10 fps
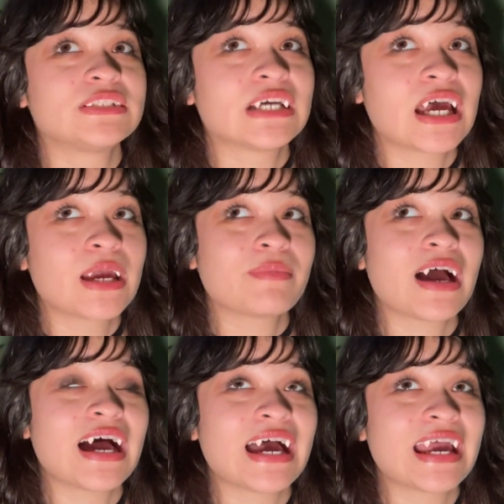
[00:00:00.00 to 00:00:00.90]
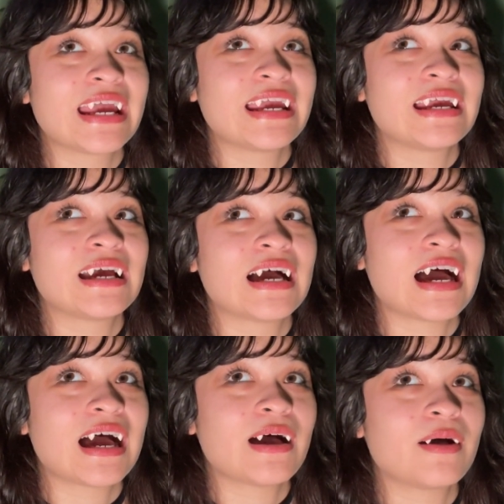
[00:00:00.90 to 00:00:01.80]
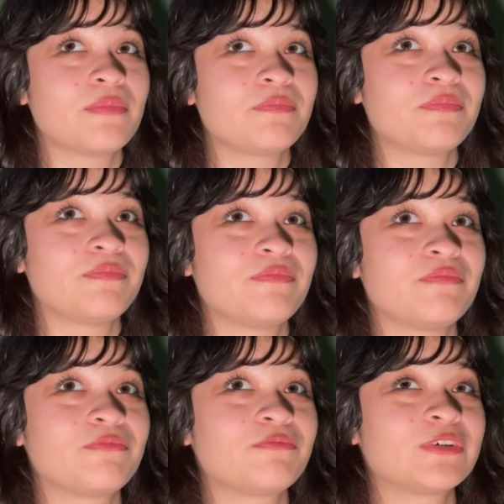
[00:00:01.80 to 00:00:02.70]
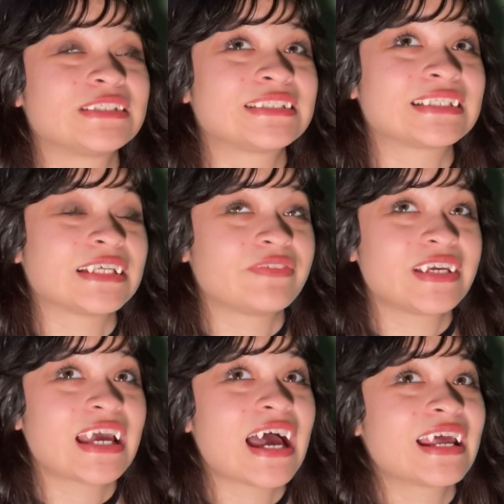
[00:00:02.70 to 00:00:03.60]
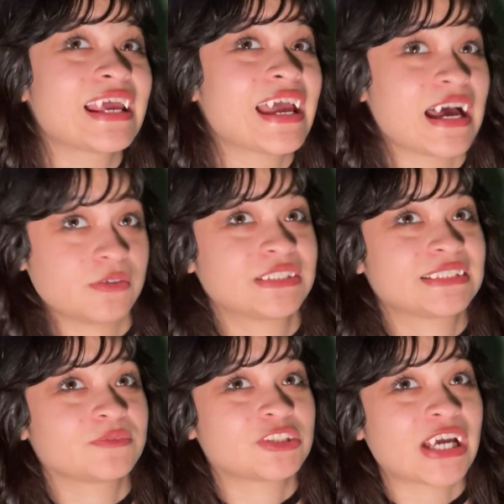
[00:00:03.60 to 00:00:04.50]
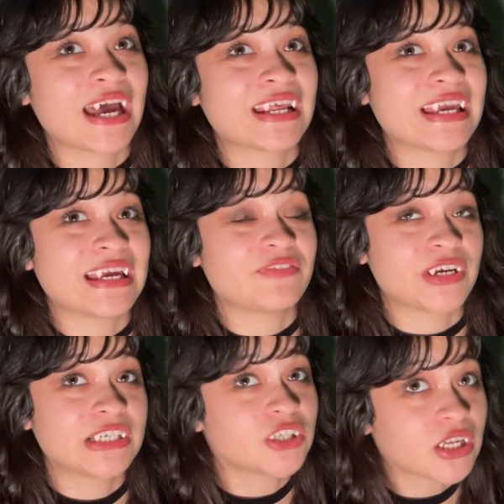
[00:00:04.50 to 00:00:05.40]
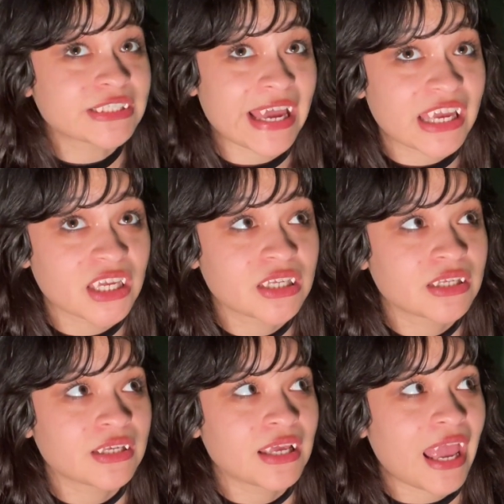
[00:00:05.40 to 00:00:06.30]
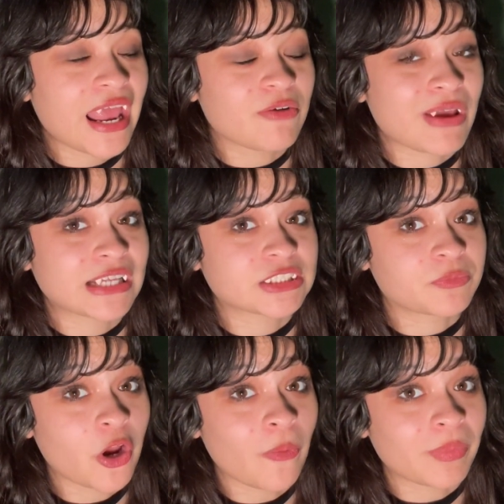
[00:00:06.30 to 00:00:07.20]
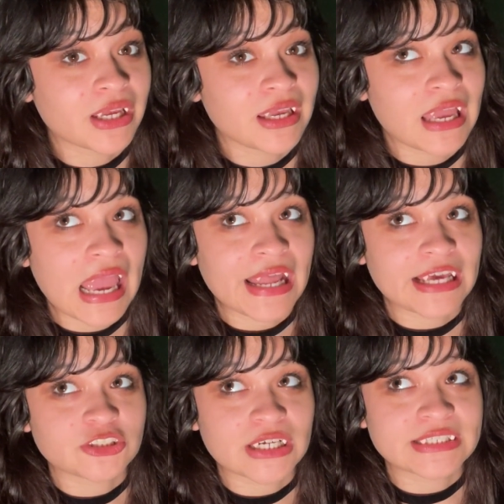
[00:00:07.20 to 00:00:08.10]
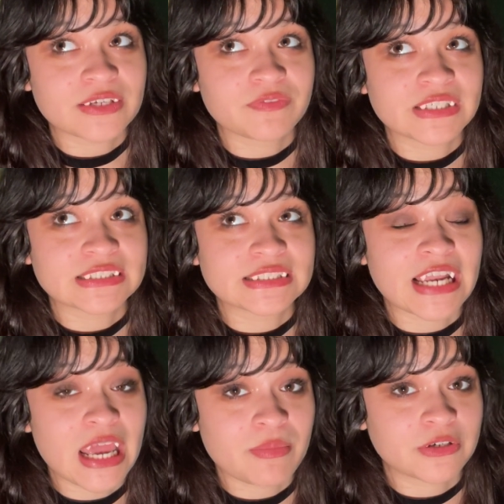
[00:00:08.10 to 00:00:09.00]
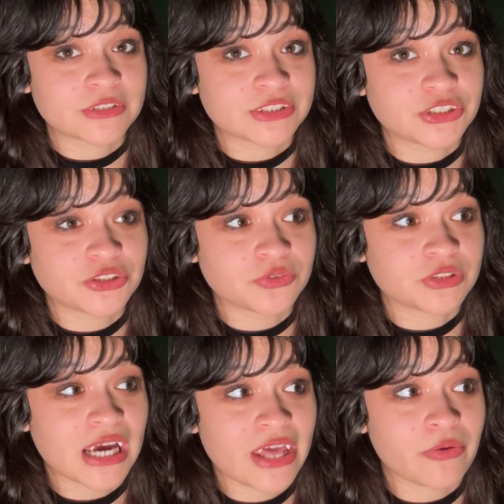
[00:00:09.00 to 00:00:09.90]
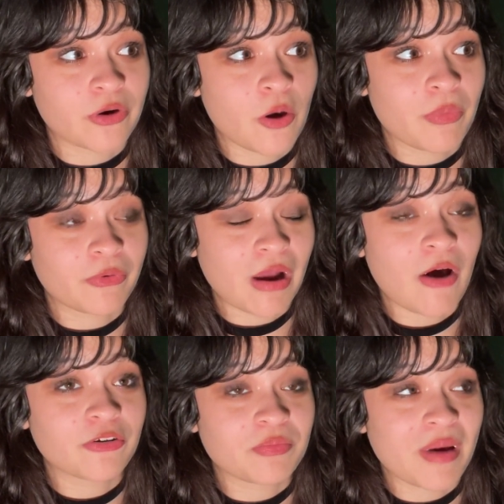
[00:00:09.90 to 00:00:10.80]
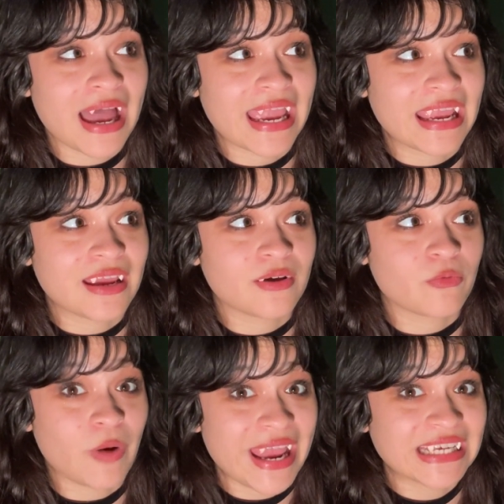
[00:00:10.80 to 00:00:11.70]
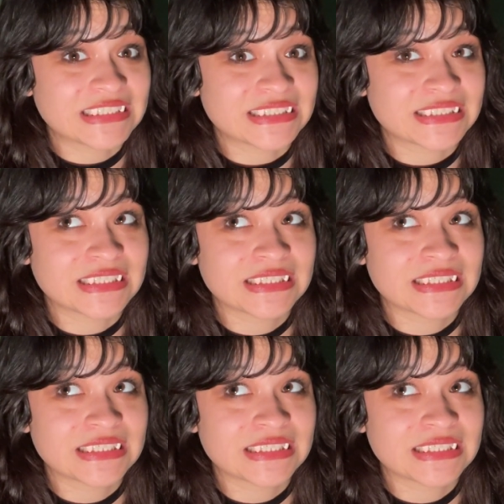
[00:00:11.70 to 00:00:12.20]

time I was living at a house which had a very tall deck, and we had some rope, and I tried to convince the neighbors to tie the rope around my waist